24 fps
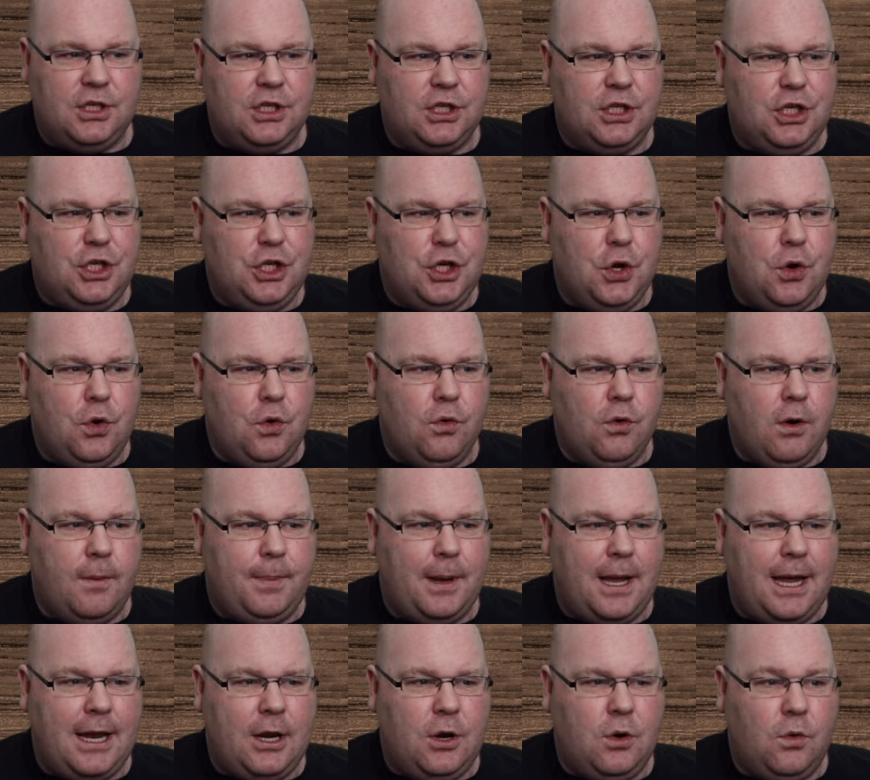as Europe
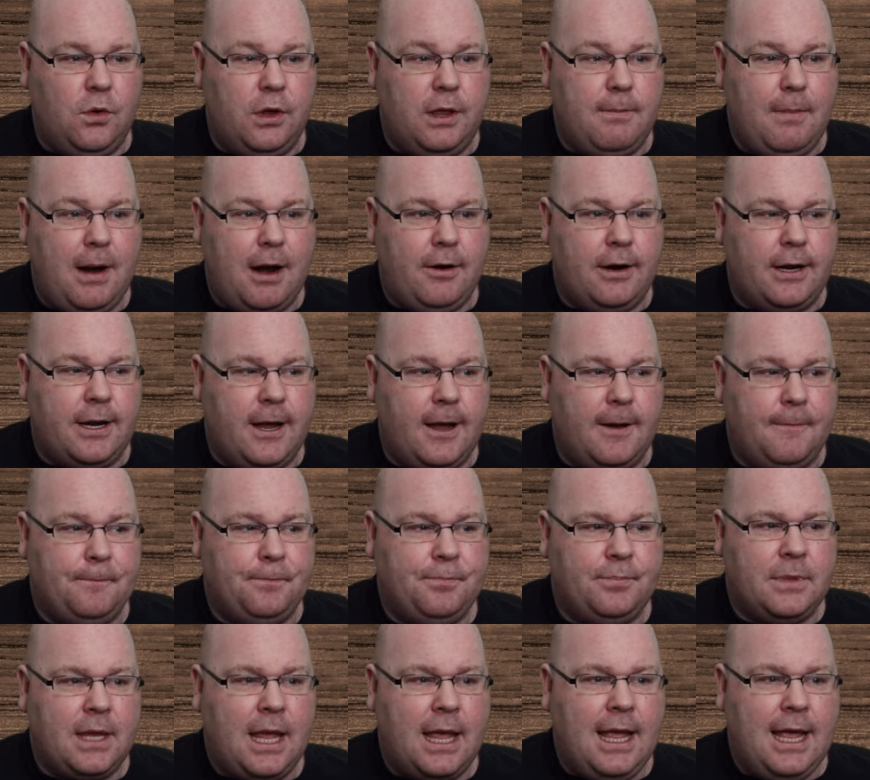and North America
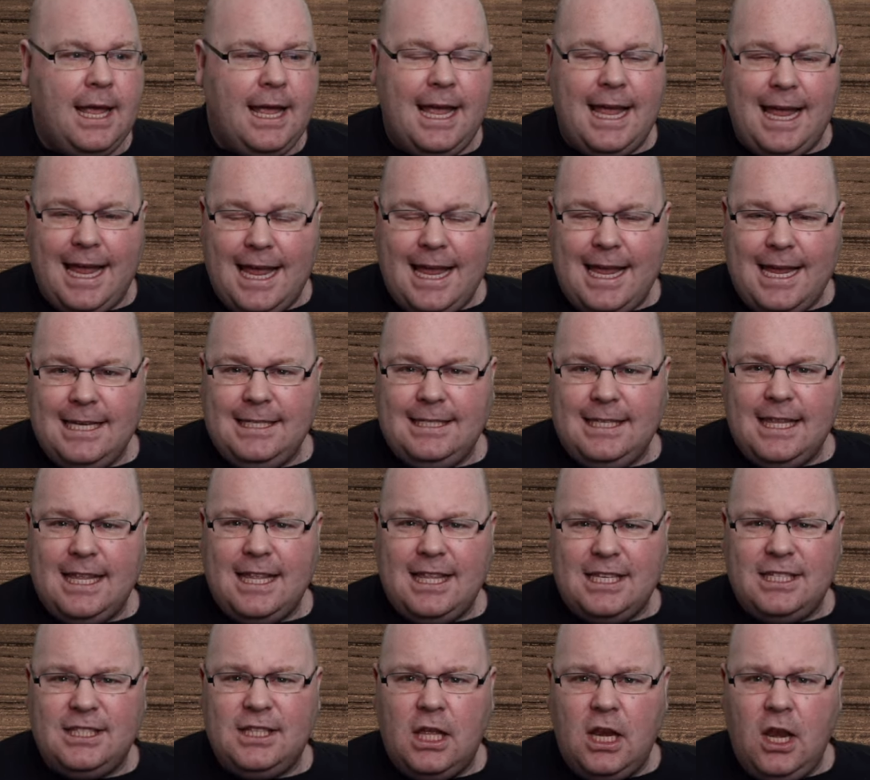is
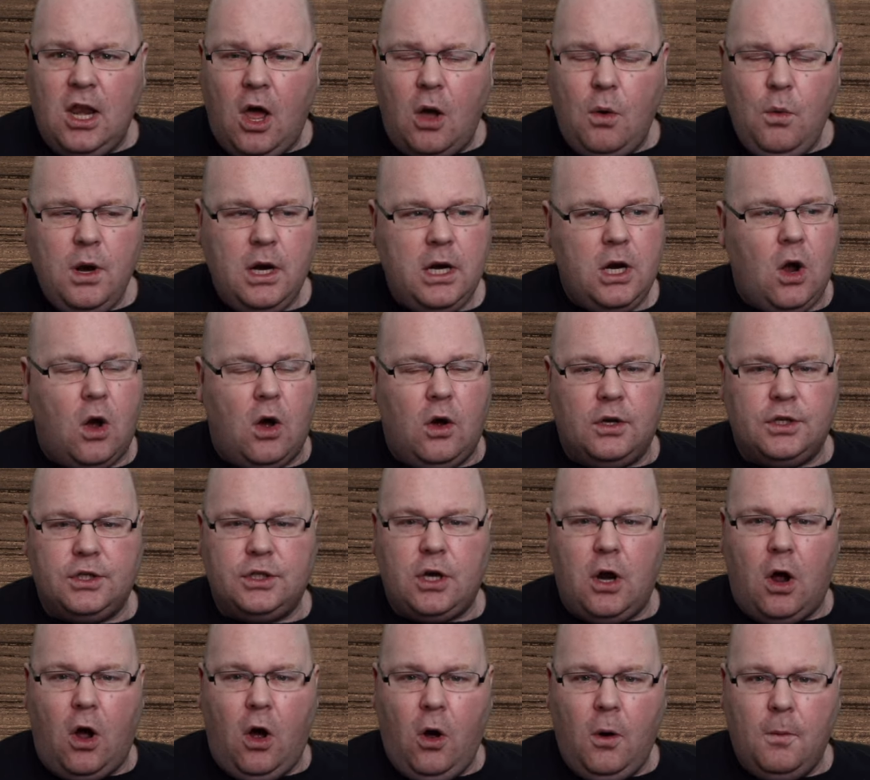the lower
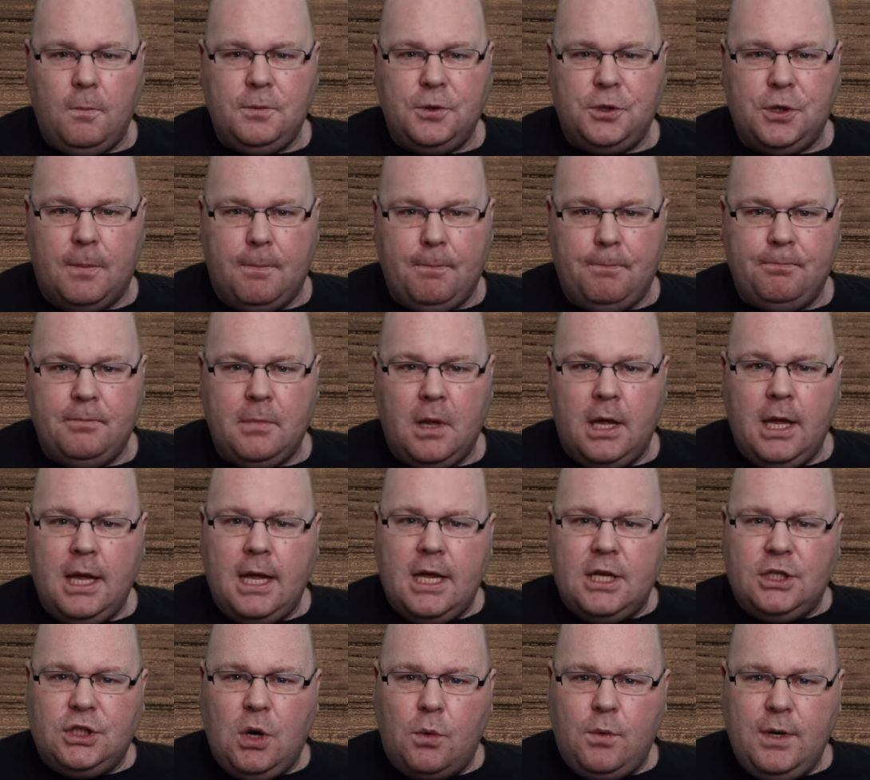cost option.
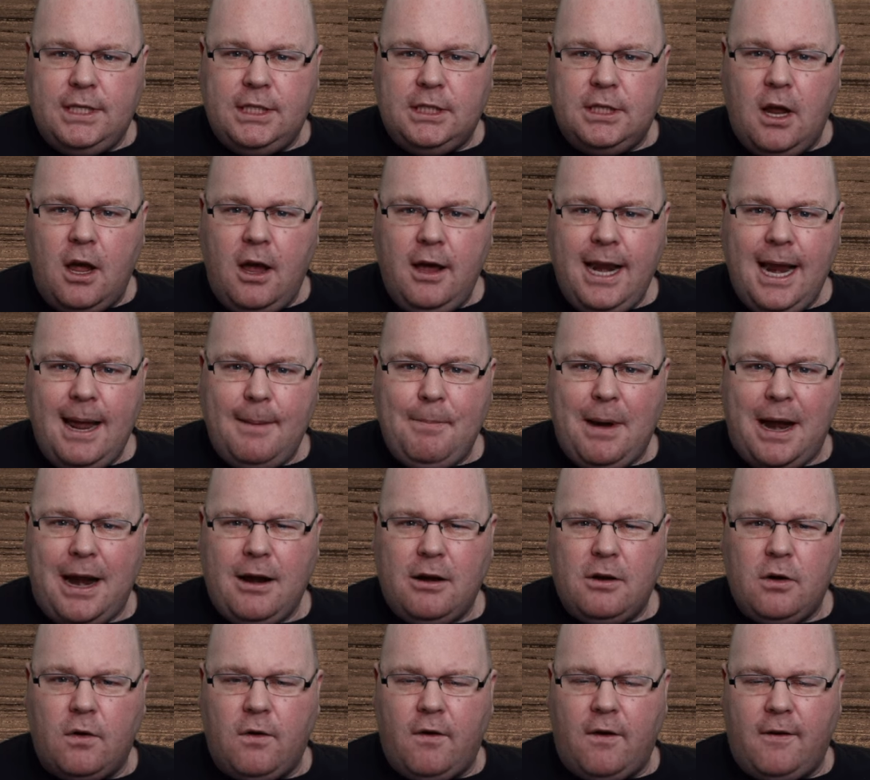So we start our
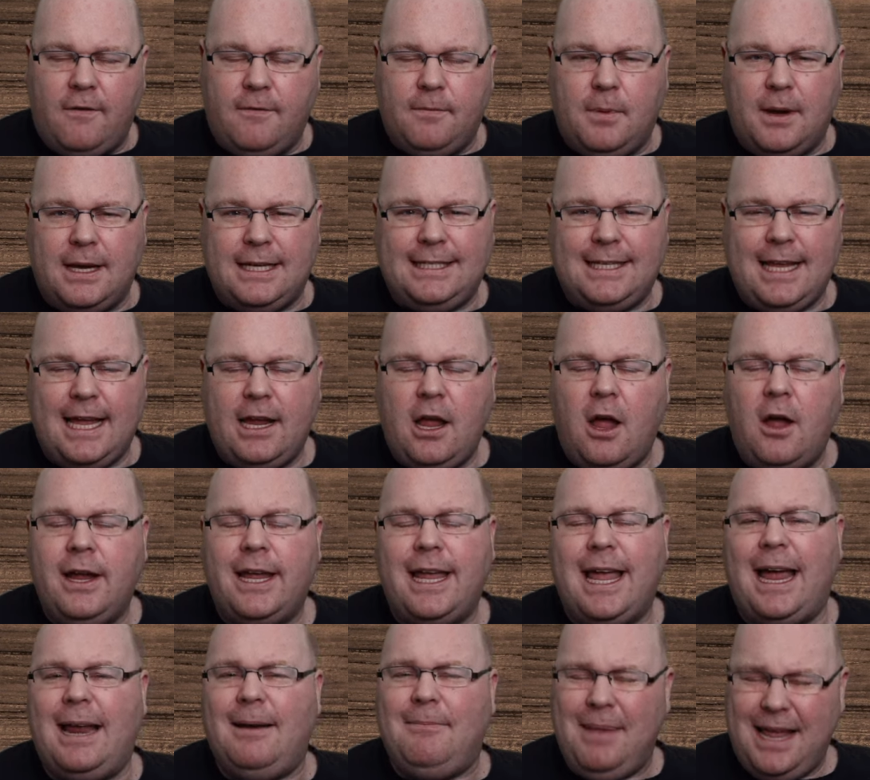paragraph off by saying,
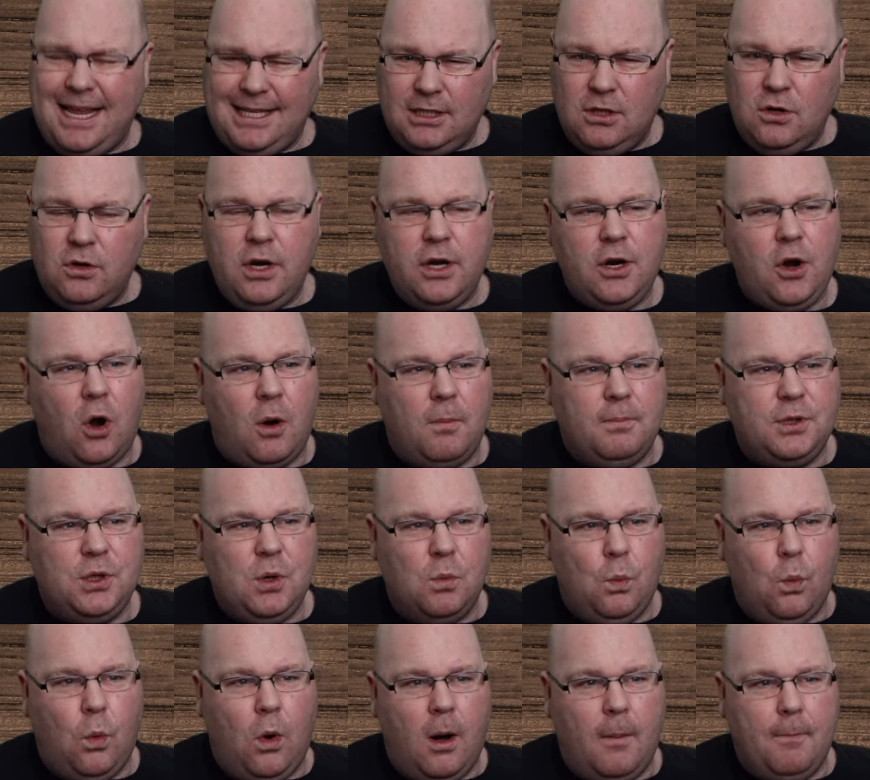okay, let's look at
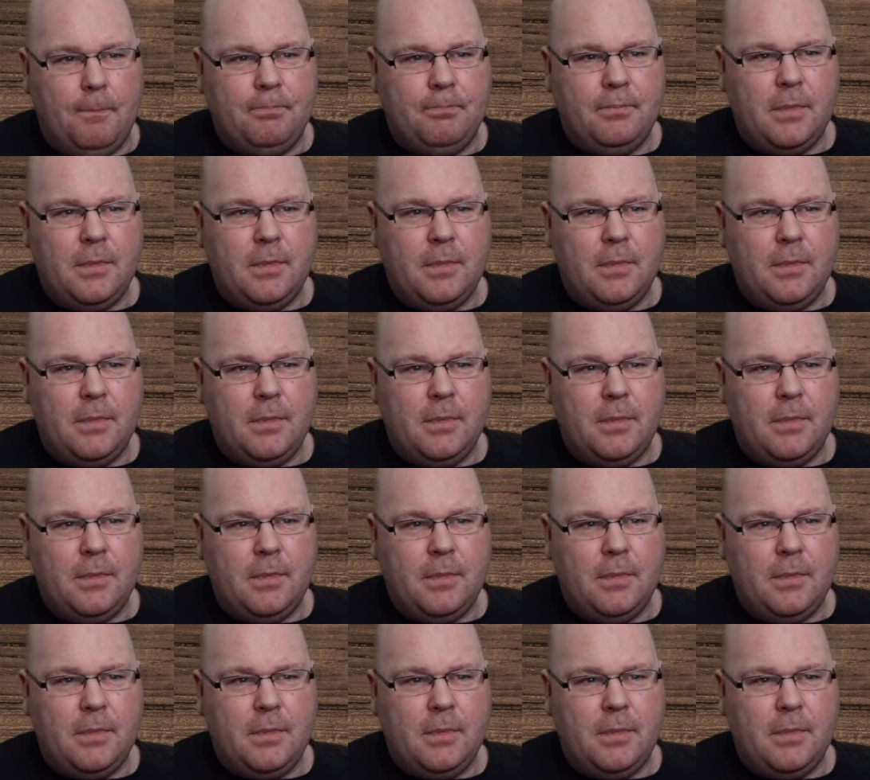option 1.